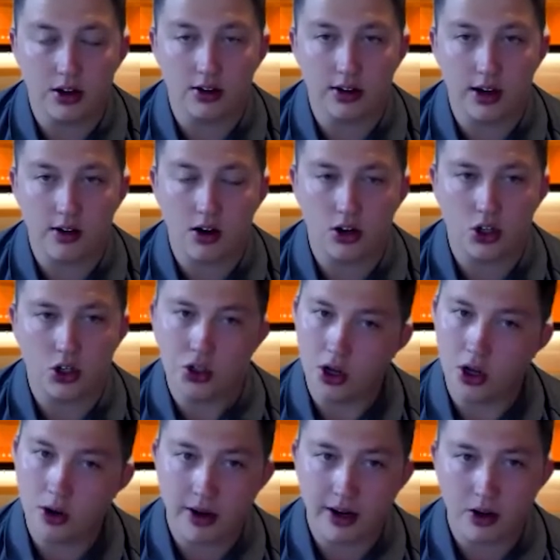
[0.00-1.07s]
because there are just
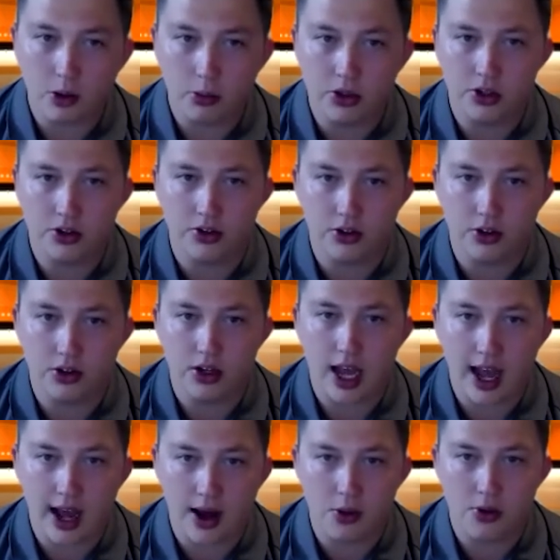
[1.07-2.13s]
so many options
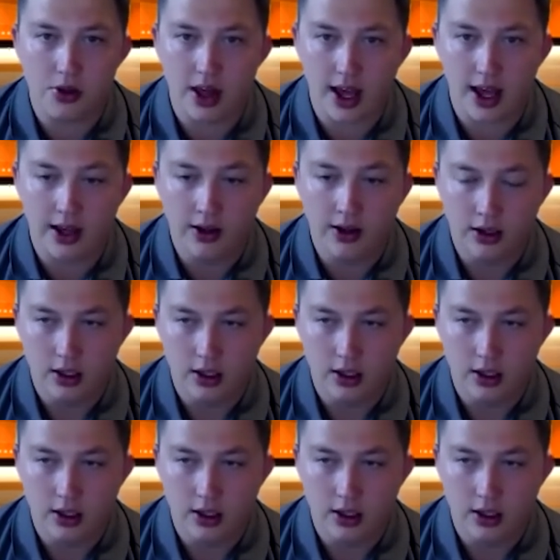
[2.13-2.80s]
out there.